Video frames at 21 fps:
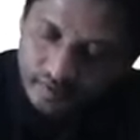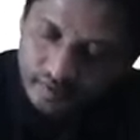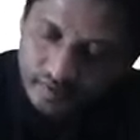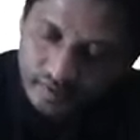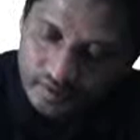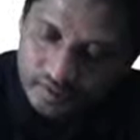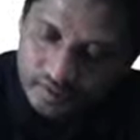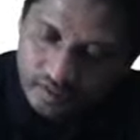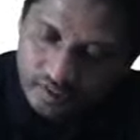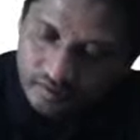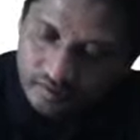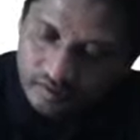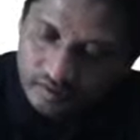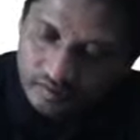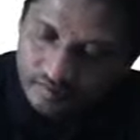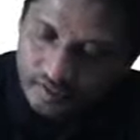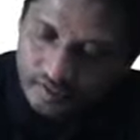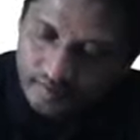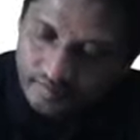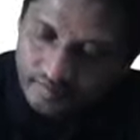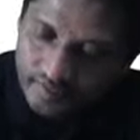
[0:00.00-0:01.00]
is equal to
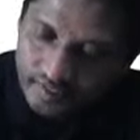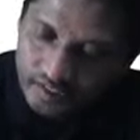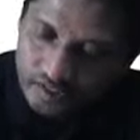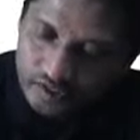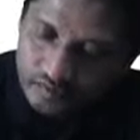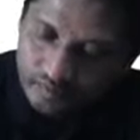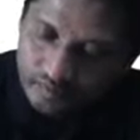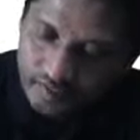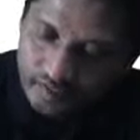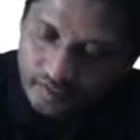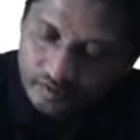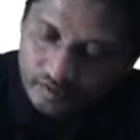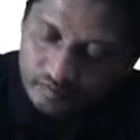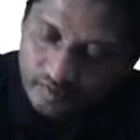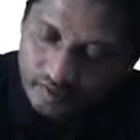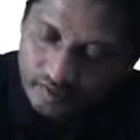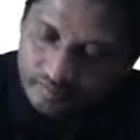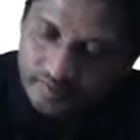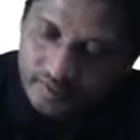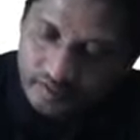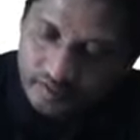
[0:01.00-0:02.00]
y minus y2
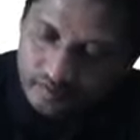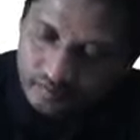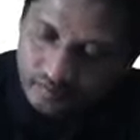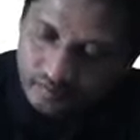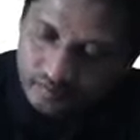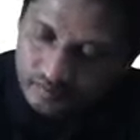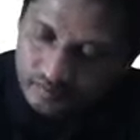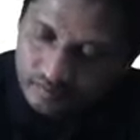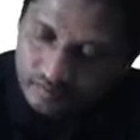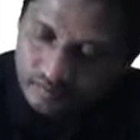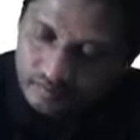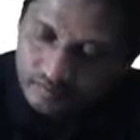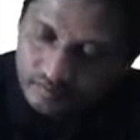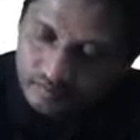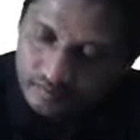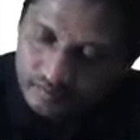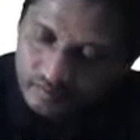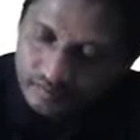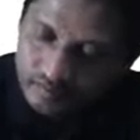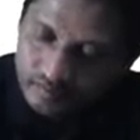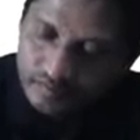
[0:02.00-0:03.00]
by b2
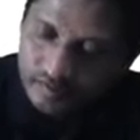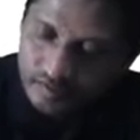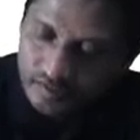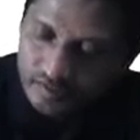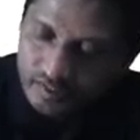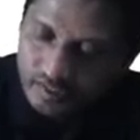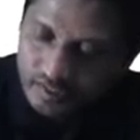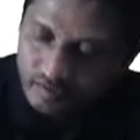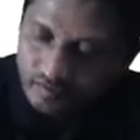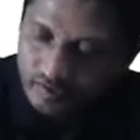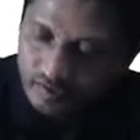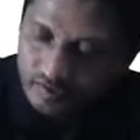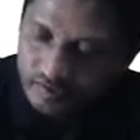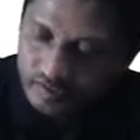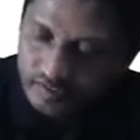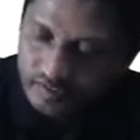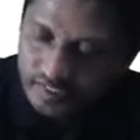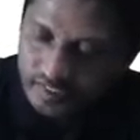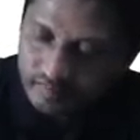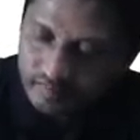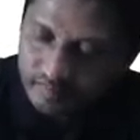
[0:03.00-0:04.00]
is equal to
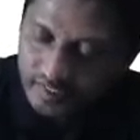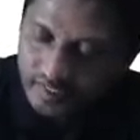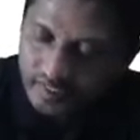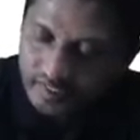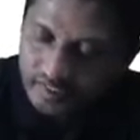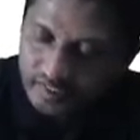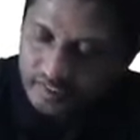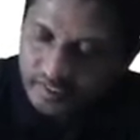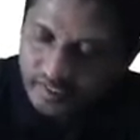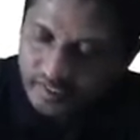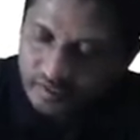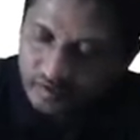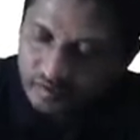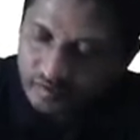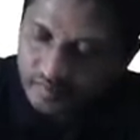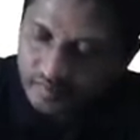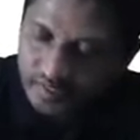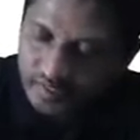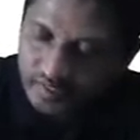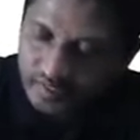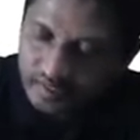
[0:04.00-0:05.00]
z minus
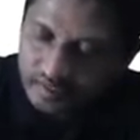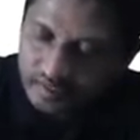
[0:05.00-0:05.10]
z2 by